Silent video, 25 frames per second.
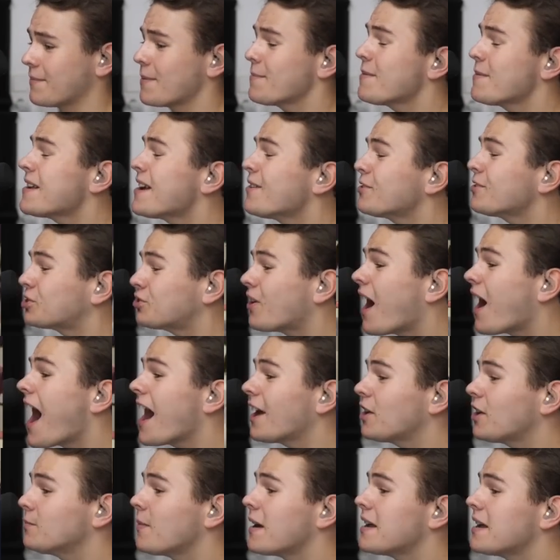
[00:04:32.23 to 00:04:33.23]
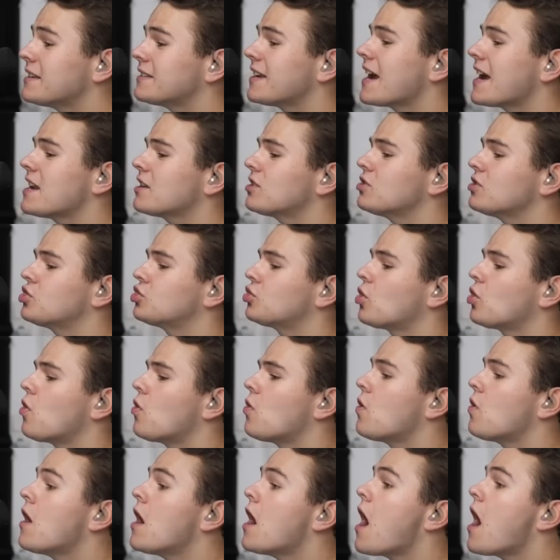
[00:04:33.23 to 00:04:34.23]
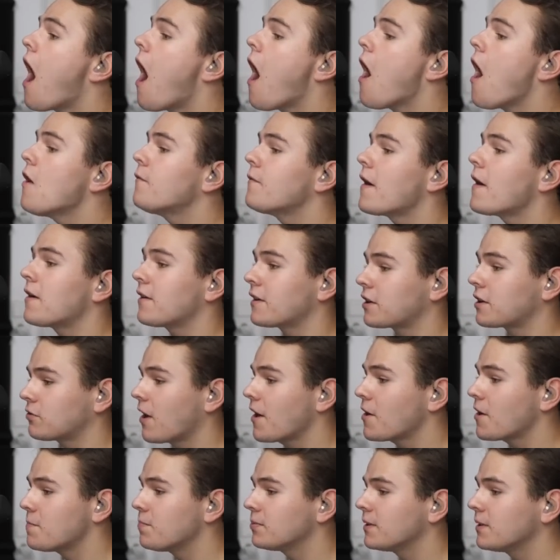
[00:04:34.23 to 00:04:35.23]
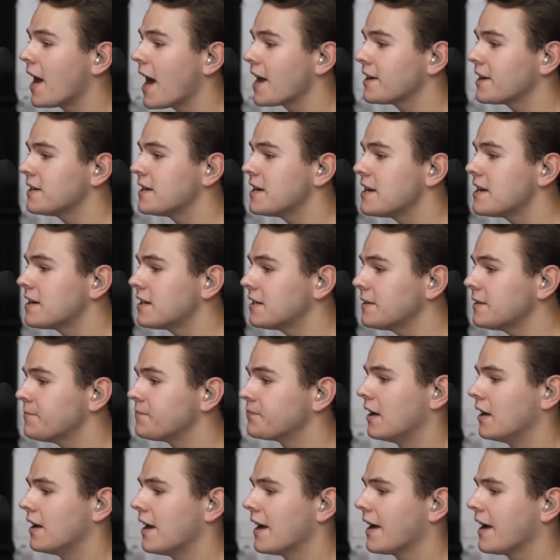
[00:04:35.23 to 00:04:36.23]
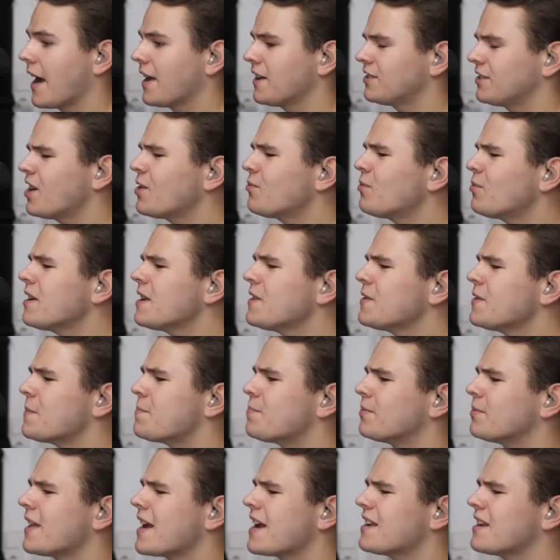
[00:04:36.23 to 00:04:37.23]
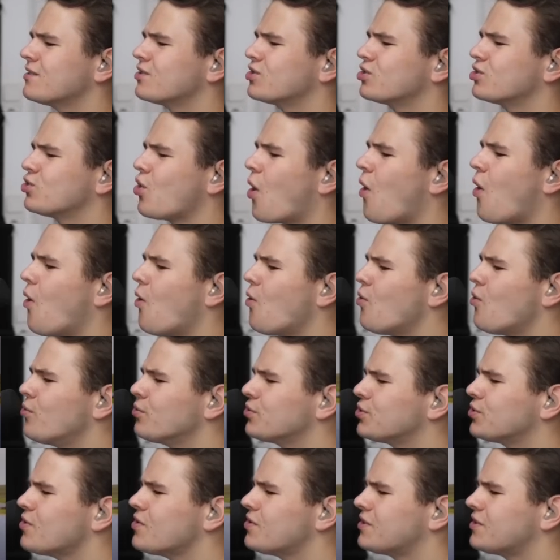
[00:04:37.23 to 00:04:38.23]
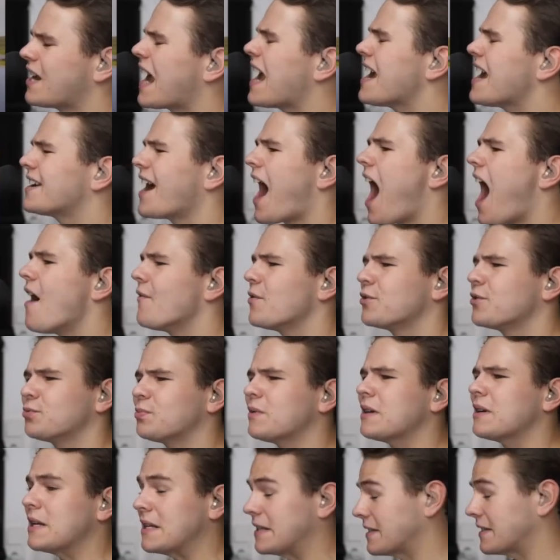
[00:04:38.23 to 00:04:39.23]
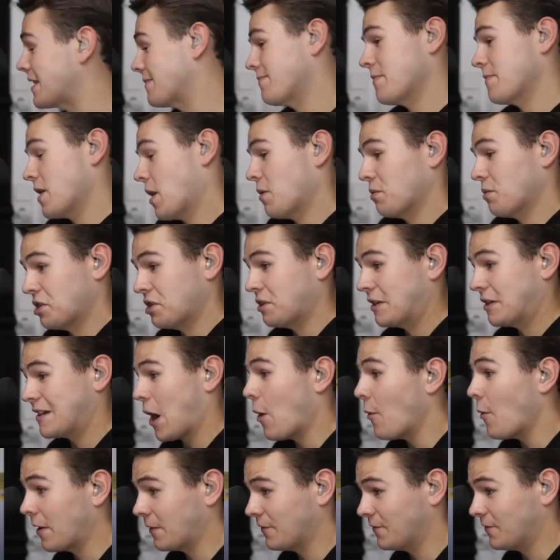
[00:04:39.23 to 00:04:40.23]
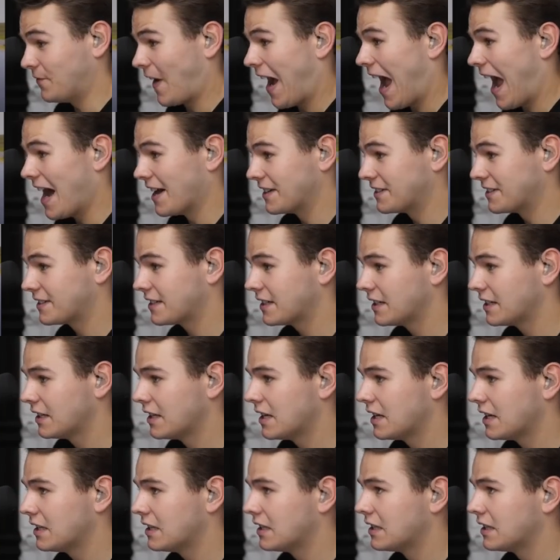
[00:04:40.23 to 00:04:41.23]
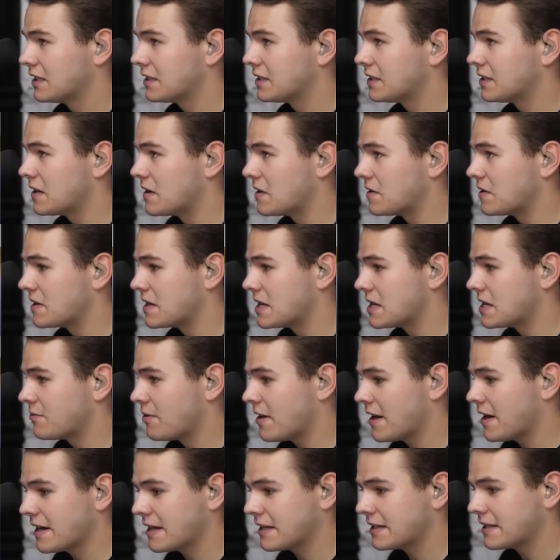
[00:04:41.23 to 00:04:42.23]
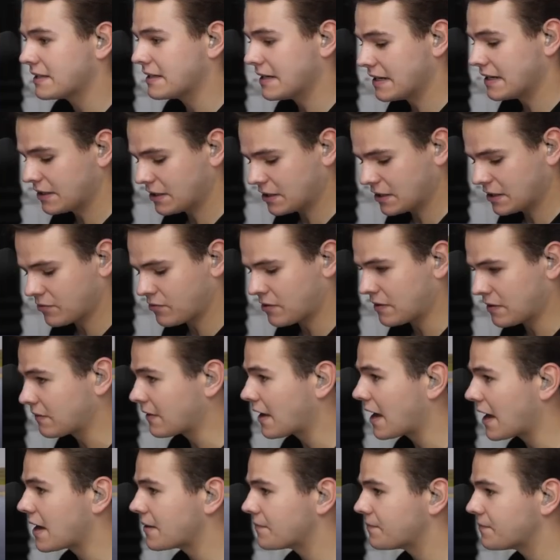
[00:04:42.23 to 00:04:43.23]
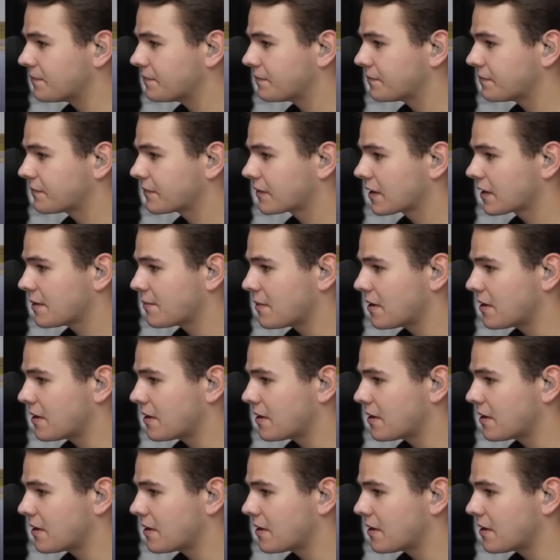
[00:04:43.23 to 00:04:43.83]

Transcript: let me now try to maintain control of our Ekranoplan here. Again, it's not really the plane's goal to take off. It's really, you know, just going fast. So, uh, why isn't it doing that? Come